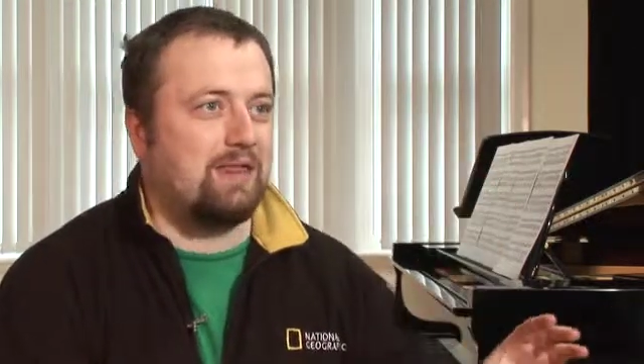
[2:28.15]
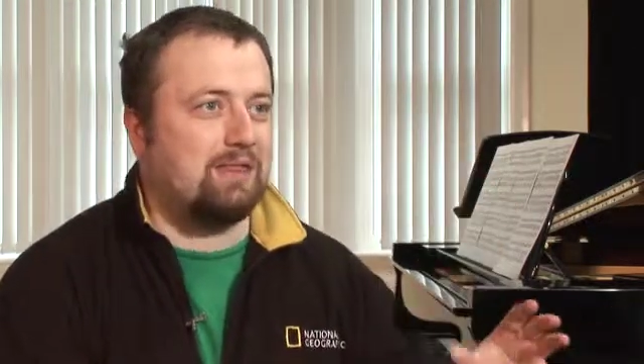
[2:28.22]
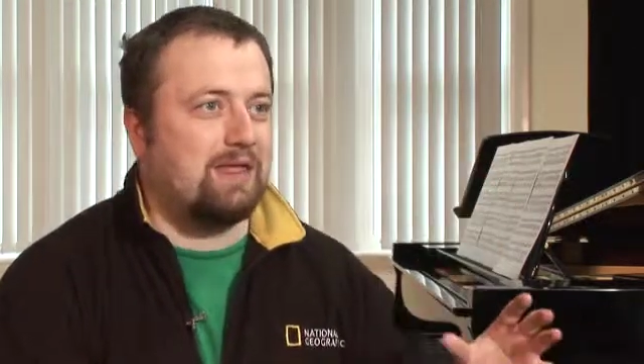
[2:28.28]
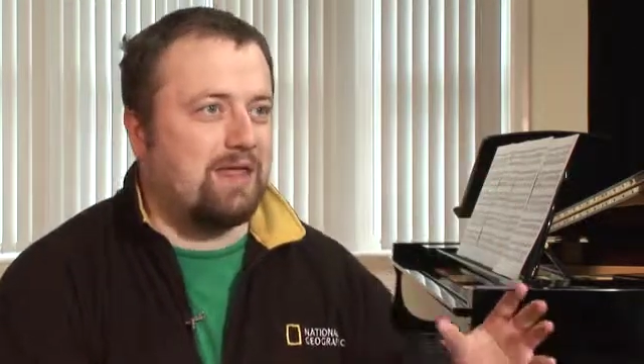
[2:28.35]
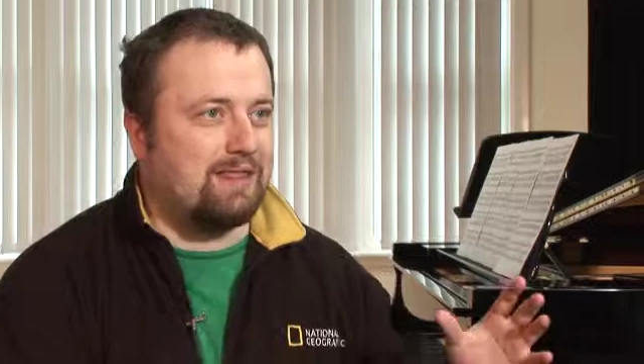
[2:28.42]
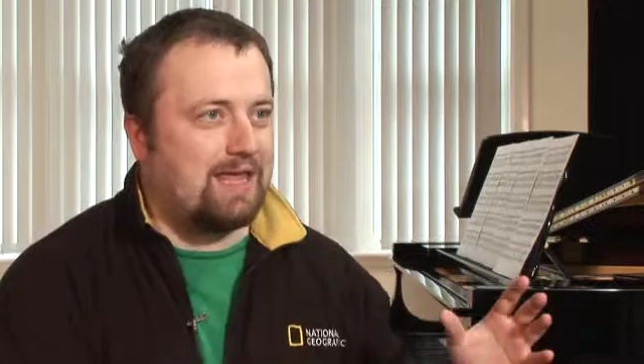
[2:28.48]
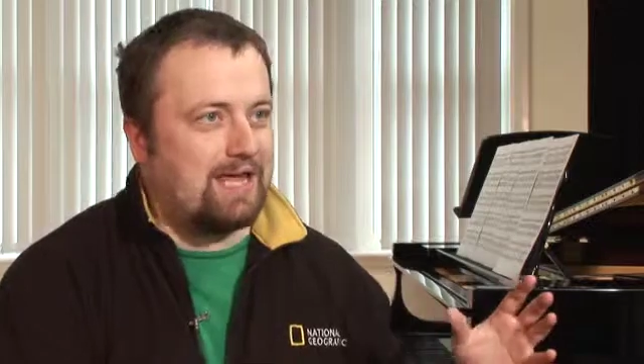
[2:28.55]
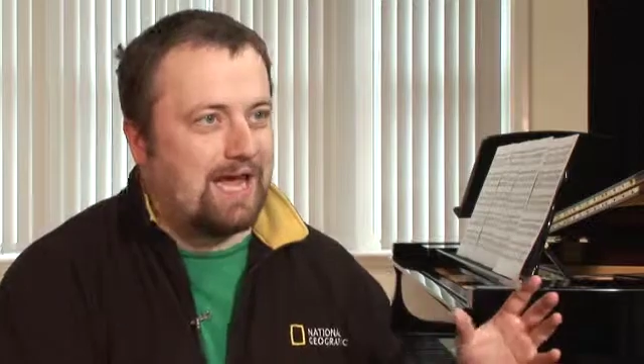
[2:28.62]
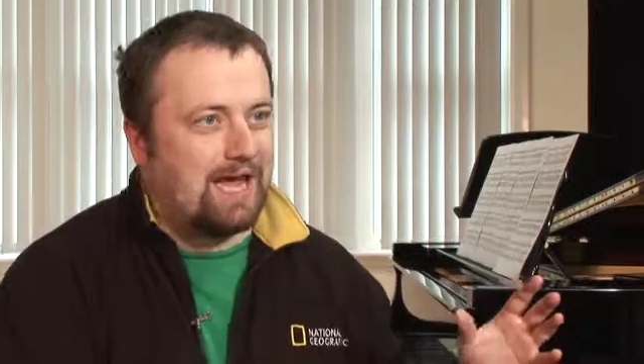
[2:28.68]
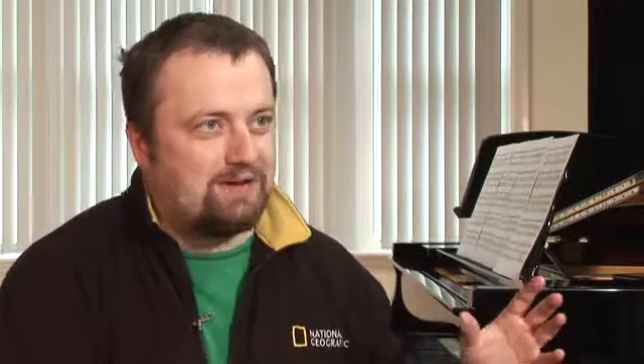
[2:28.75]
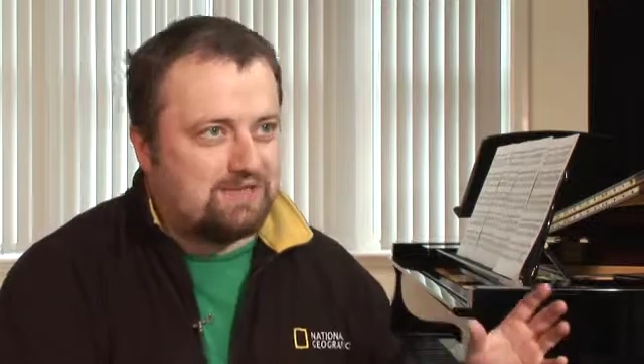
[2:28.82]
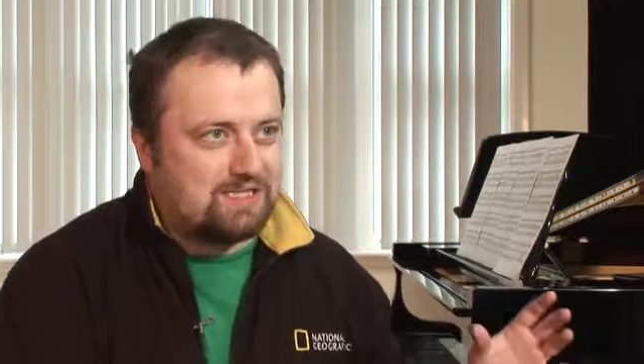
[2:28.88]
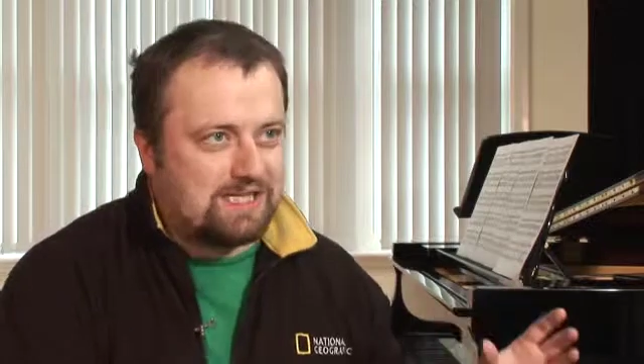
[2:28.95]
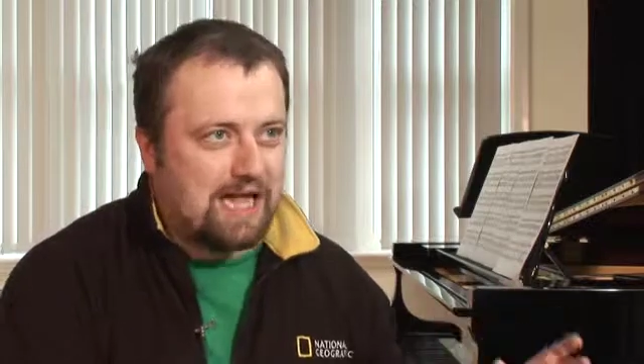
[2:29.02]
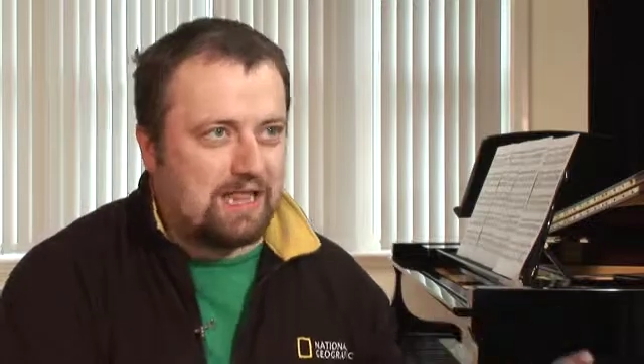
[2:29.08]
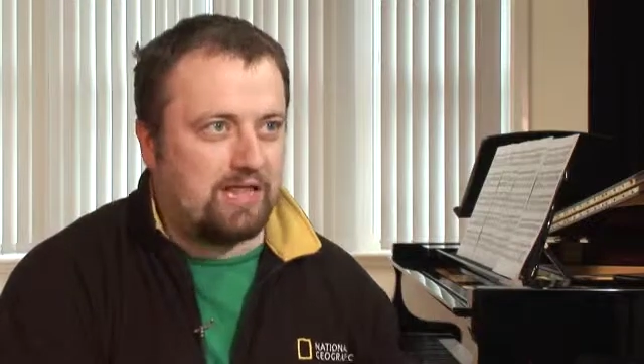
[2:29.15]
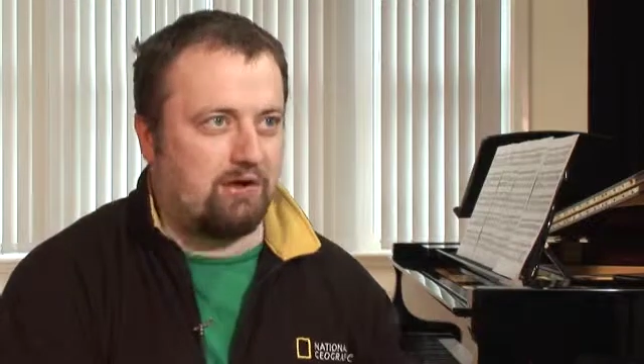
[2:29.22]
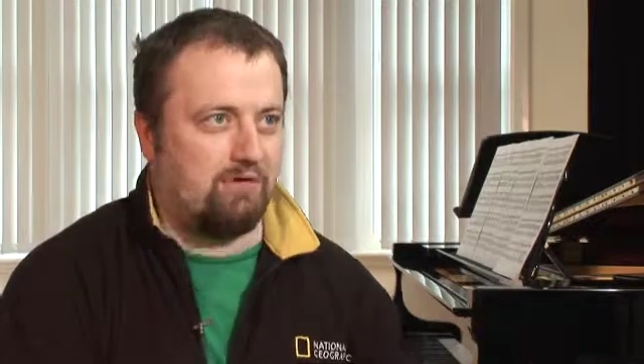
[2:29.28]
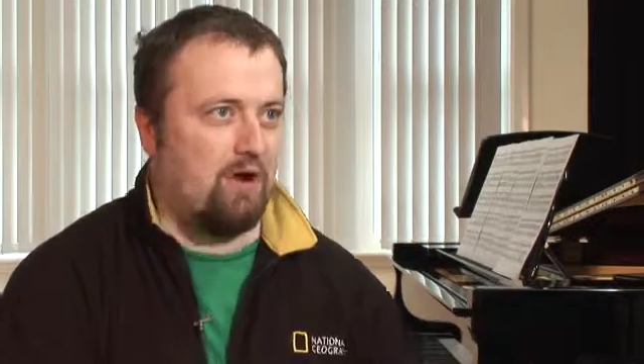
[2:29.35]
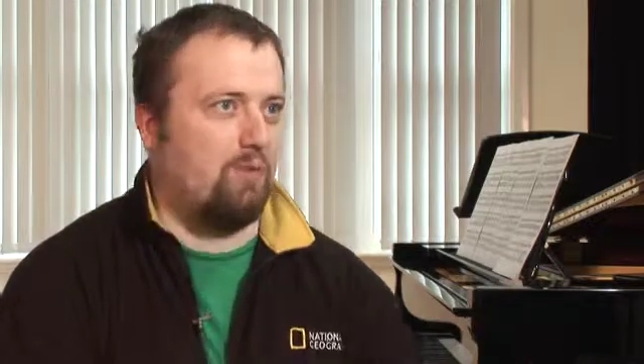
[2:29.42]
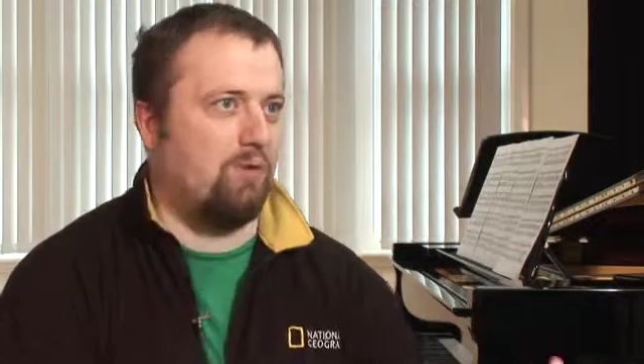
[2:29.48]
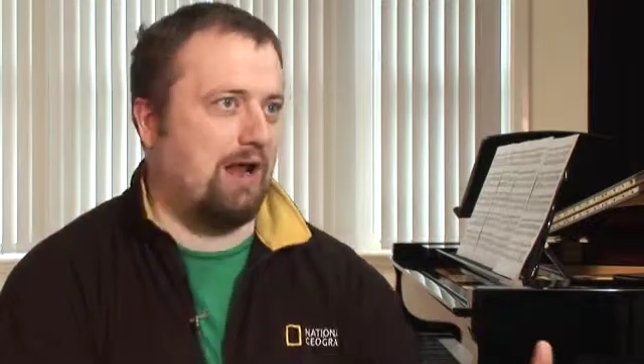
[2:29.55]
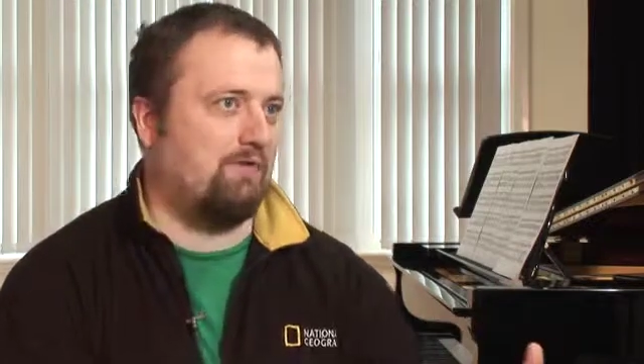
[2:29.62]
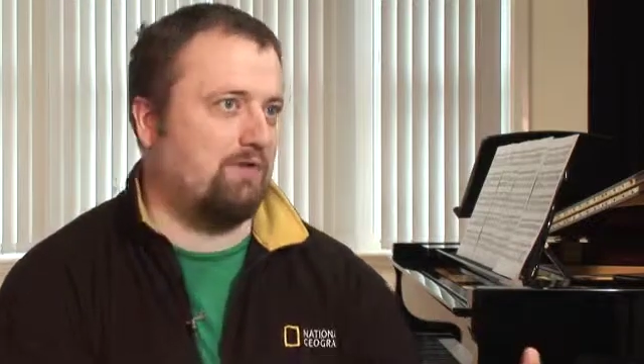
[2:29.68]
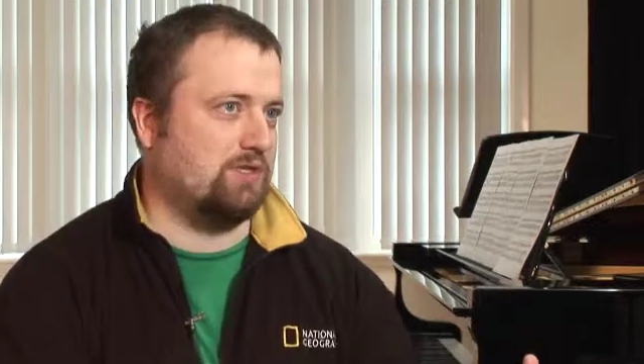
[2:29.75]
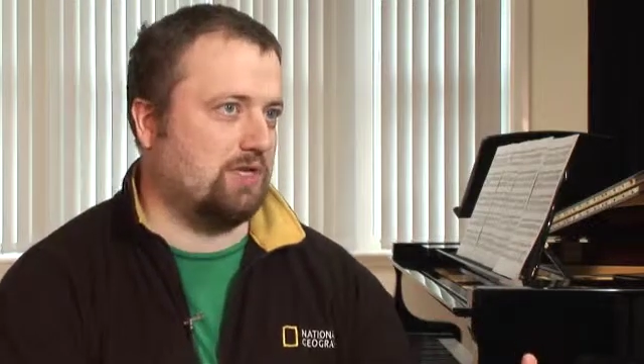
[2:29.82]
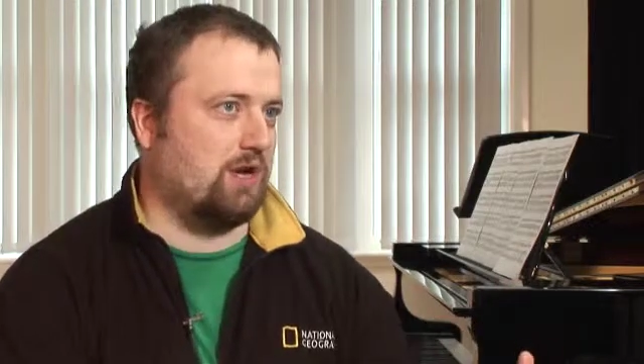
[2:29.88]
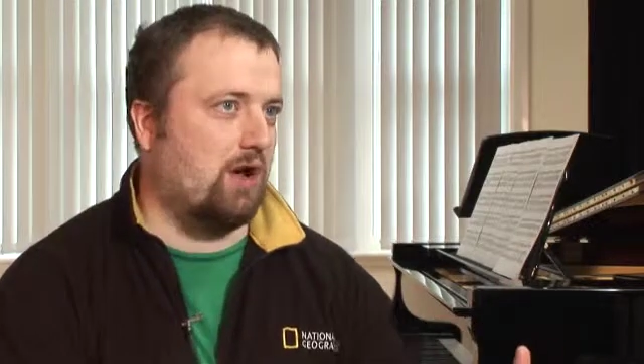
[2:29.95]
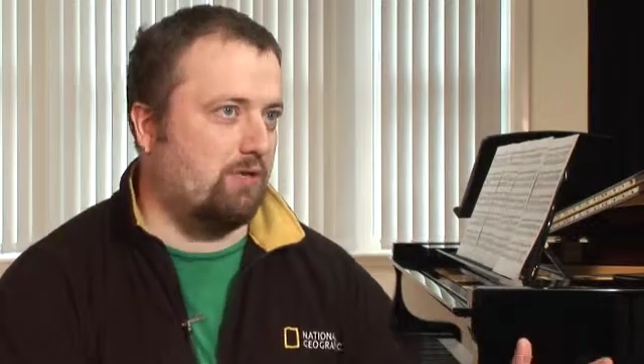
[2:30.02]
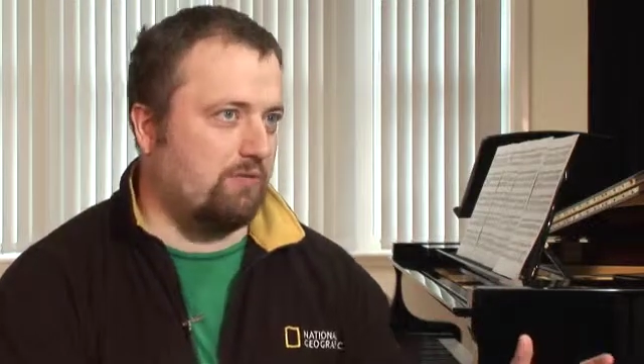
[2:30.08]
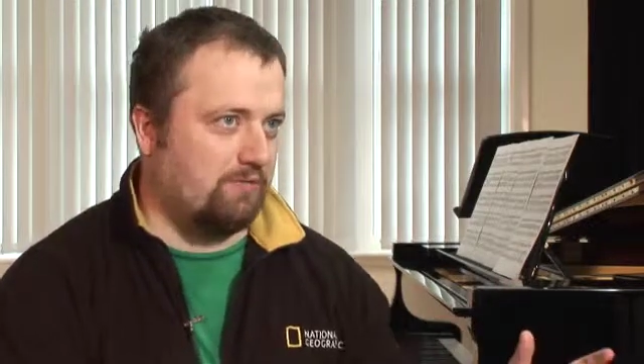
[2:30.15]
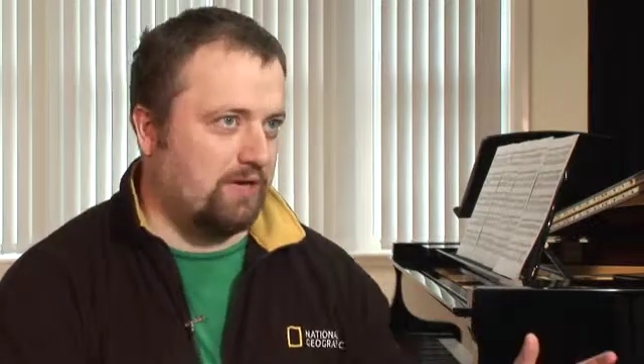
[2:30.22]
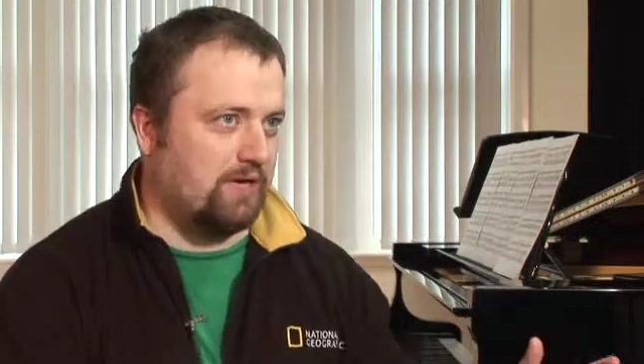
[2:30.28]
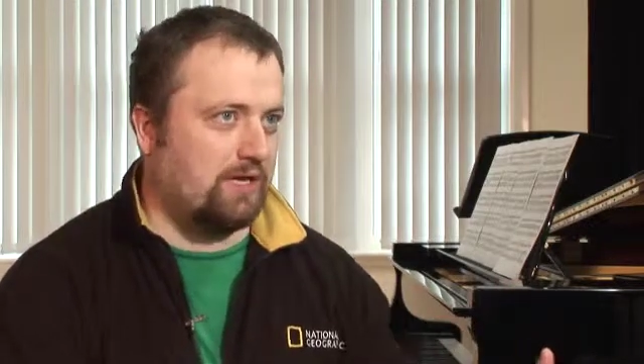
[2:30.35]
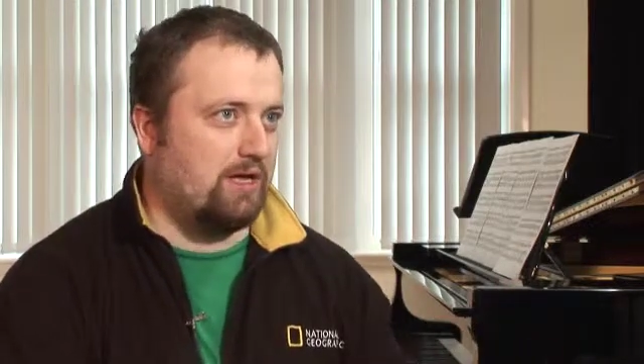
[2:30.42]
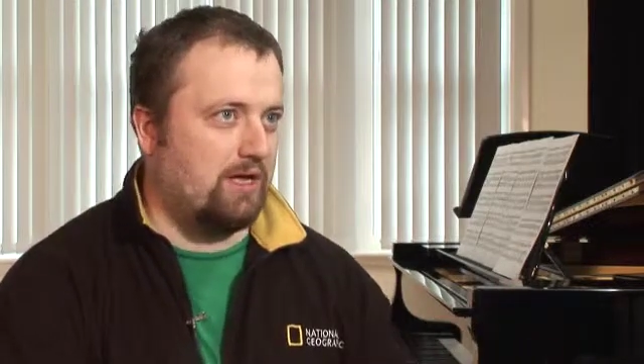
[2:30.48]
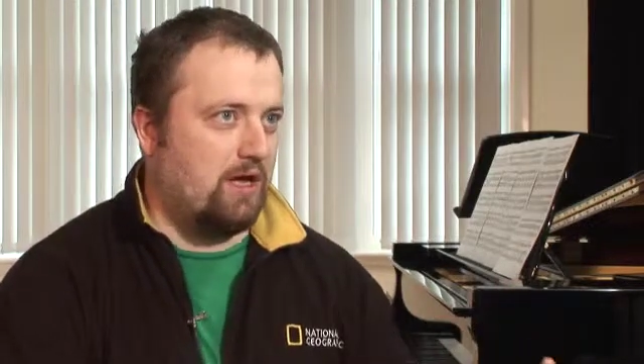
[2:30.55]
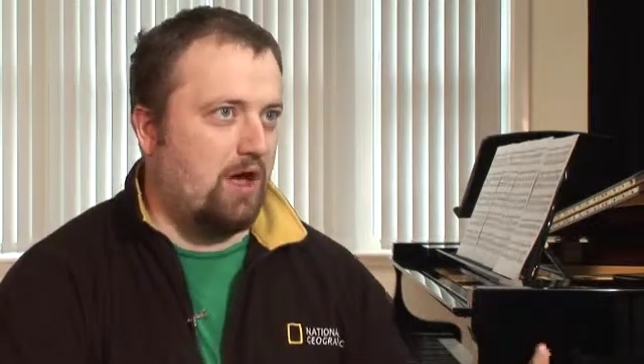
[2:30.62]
they kind of set their own levels and hopefully